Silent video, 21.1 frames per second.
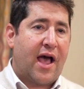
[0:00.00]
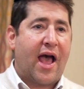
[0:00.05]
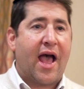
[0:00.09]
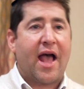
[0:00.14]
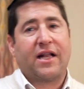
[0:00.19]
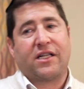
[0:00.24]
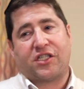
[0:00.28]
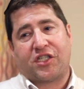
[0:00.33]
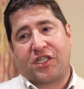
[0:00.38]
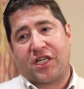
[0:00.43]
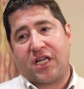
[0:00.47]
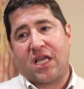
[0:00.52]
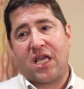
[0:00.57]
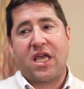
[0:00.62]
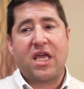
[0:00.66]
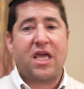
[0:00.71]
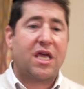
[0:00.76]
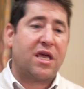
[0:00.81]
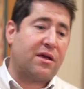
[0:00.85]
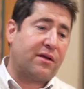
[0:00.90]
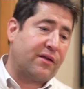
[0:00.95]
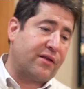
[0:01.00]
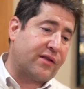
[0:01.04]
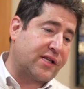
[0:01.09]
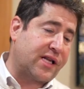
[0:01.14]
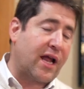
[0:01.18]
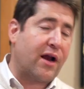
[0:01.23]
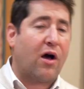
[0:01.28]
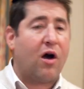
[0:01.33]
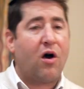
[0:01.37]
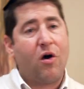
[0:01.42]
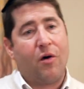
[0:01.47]
And she
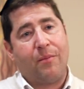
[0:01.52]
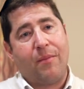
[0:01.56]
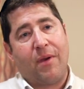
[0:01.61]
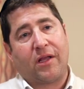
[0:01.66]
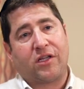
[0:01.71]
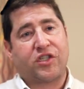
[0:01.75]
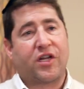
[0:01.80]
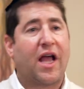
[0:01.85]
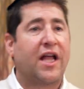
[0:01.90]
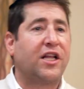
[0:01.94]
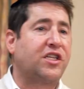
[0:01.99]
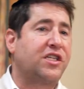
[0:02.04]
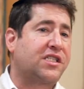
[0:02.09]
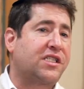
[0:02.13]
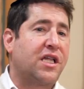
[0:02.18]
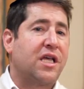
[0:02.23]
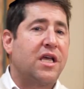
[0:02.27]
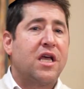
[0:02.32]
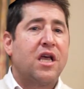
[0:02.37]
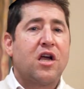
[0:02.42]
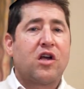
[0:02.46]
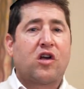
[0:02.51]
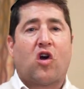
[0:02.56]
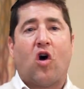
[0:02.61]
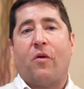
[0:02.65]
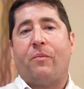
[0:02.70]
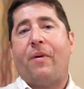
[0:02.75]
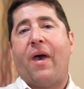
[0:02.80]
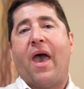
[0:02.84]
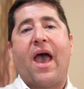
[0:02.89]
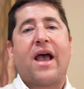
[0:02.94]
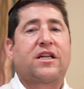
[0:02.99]
said, oh, should I just go
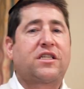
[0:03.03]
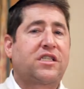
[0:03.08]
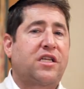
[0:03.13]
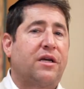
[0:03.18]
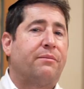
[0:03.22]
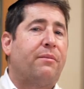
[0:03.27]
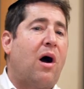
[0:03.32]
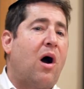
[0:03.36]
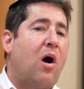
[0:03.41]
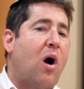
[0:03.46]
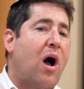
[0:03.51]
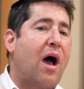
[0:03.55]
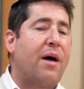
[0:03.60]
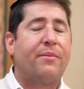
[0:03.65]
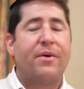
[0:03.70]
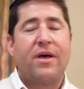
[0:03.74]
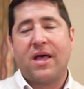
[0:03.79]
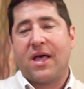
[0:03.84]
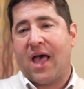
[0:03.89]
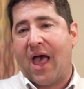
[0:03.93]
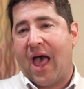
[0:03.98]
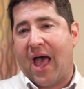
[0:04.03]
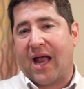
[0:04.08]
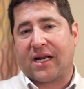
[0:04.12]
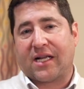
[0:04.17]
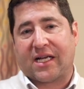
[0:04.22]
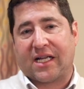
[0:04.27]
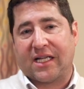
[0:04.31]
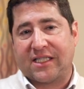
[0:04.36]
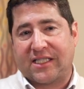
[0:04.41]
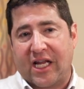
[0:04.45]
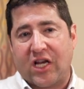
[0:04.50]
back to Moab
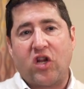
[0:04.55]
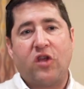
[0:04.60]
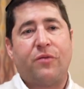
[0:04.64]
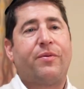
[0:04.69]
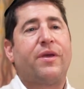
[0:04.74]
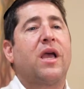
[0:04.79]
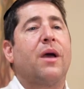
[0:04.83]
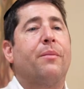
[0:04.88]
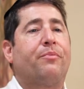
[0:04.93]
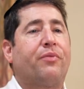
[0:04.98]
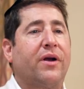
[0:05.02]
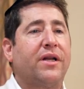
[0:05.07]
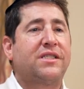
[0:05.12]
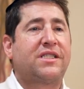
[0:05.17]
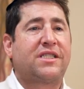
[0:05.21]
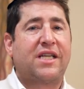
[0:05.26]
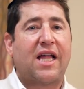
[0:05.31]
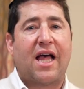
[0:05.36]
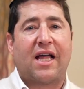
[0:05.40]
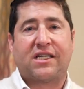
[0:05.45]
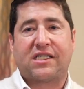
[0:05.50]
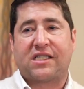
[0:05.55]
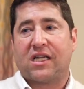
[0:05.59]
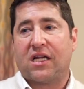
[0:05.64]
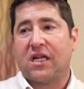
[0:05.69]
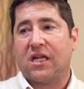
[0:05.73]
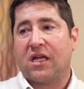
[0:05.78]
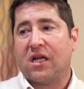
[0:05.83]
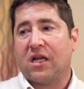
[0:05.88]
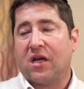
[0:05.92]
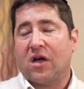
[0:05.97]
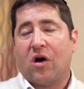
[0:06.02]
and continue being a princess?
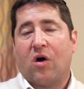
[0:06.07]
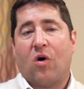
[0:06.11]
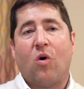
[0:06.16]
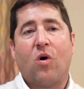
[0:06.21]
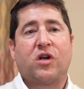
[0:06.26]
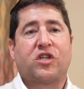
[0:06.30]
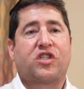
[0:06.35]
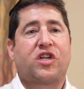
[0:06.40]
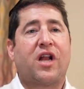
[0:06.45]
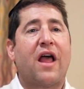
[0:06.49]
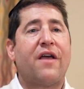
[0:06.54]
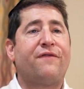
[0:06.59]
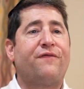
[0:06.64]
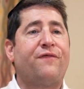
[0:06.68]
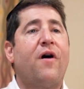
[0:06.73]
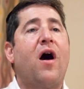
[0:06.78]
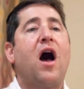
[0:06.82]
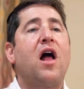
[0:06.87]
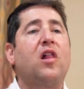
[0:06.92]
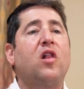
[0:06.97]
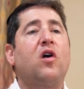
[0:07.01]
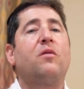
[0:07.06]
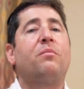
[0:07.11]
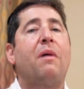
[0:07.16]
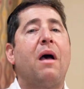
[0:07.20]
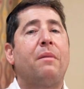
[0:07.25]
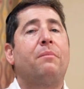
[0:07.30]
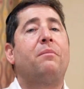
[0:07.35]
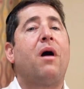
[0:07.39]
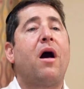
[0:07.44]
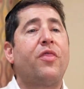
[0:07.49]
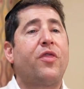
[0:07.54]
Or should I follow
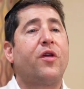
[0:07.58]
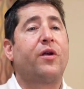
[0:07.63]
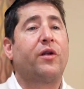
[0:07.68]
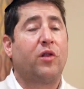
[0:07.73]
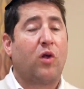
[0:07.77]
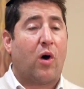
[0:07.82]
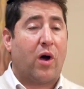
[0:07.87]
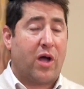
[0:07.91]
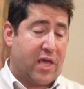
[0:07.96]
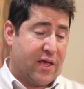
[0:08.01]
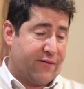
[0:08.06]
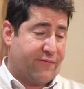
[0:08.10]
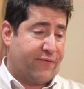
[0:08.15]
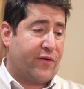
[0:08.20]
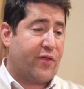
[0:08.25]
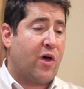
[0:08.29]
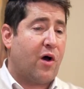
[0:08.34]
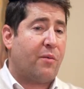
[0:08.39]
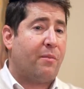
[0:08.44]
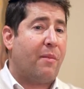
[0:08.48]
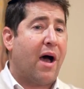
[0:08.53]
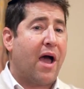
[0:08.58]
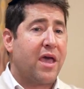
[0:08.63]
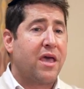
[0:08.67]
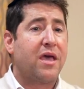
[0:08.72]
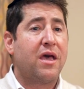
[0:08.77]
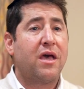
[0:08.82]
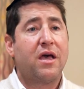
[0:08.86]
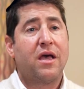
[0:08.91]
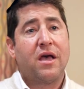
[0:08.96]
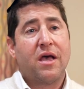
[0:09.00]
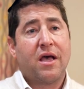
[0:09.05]
my mother-in-law, even though my
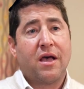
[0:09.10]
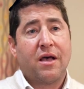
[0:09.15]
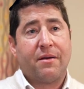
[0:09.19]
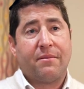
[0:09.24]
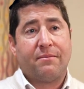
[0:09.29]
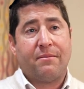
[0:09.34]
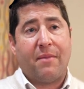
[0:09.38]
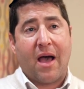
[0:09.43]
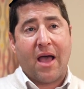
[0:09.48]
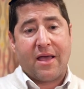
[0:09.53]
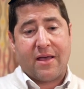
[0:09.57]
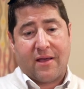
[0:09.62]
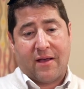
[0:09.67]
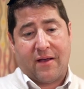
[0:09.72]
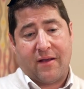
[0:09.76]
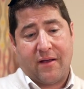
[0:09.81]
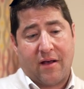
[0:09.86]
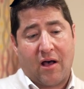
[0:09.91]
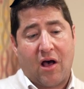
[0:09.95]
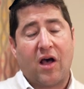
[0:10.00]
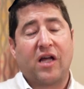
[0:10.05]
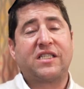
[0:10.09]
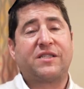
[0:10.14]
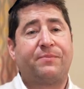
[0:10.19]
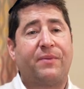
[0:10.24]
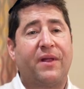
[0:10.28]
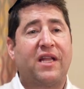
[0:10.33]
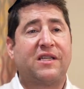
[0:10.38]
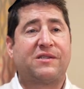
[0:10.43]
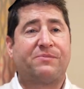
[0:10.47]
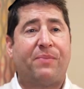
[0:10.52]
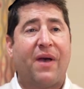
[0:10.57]

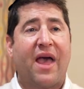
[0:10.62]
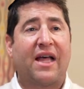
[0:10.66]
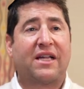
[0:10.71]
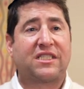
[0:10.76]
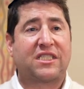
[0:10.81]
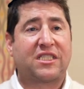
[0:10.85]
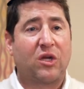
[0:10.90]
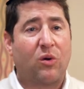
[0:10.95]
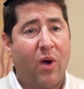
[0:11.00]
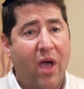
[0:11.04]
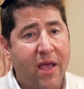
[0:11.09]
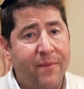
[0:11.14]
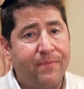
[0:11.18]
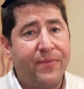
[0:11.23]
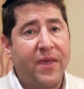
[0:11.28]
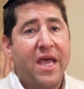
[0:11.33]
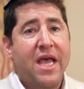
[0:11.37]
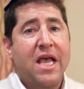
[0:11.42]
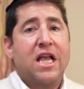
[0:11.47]
husband has passed away?